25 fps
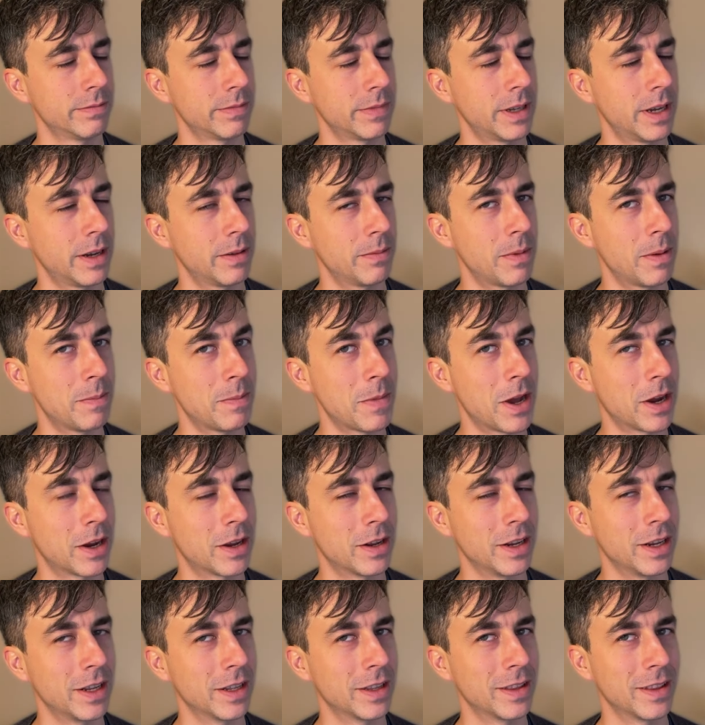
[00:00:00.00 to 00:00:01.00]
I'm not
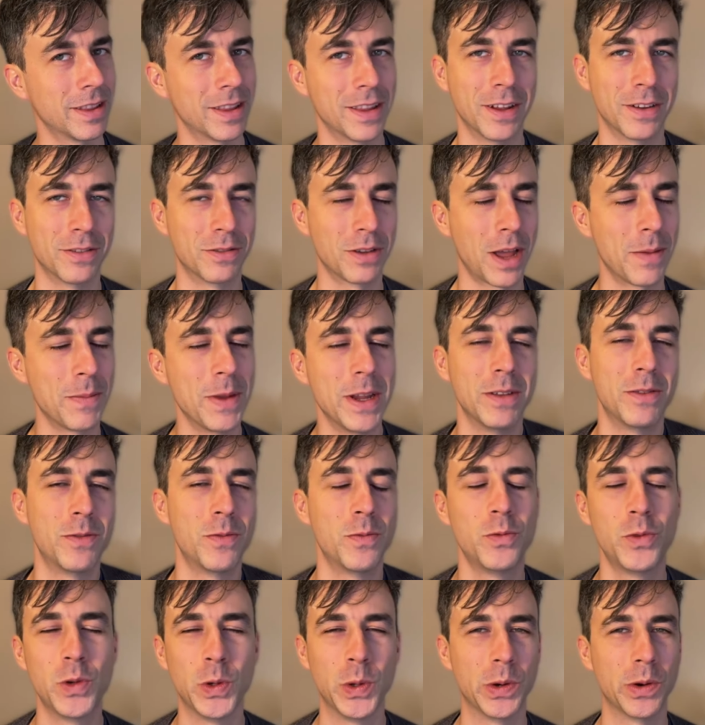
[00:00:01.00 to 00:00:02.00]
going to get there's. I mean,
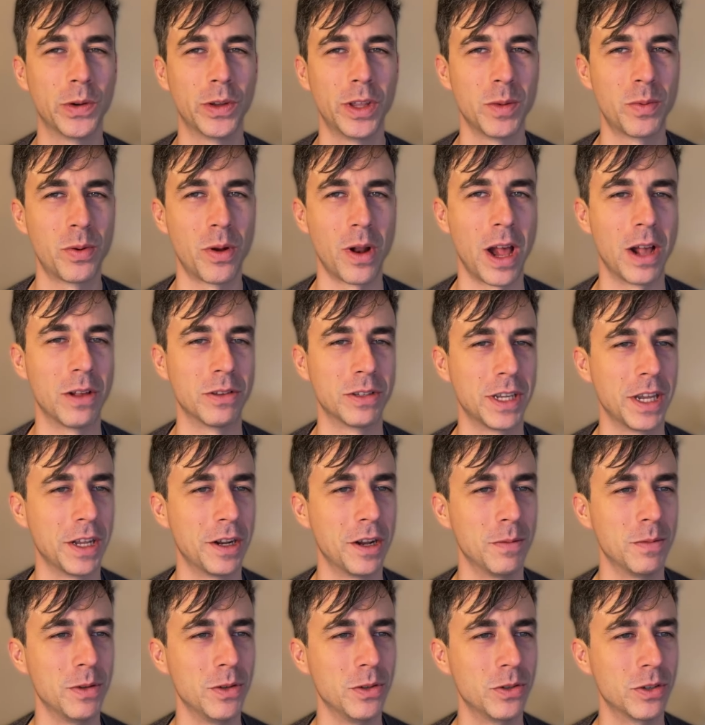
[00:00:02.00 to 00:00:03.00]
do we really pronounce
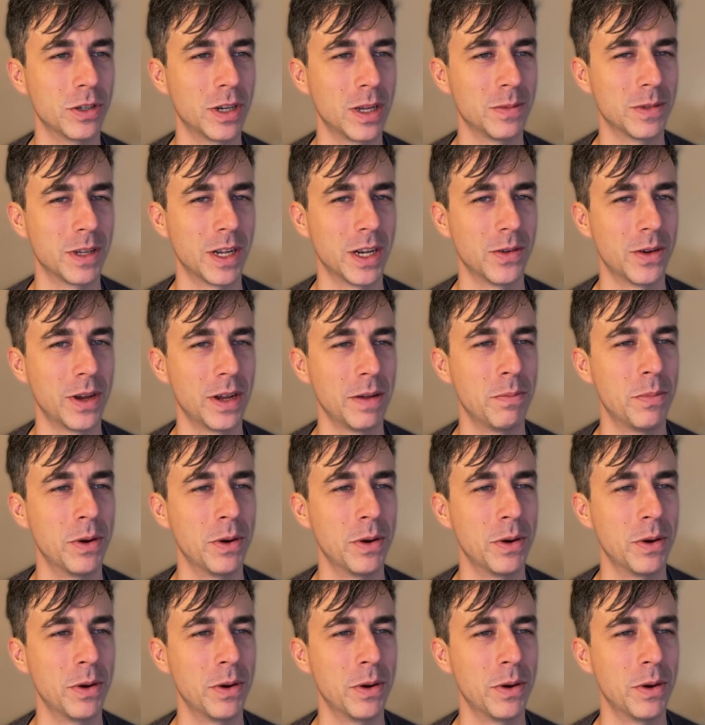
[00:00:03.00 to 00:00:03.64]
GitHub usernames anyway?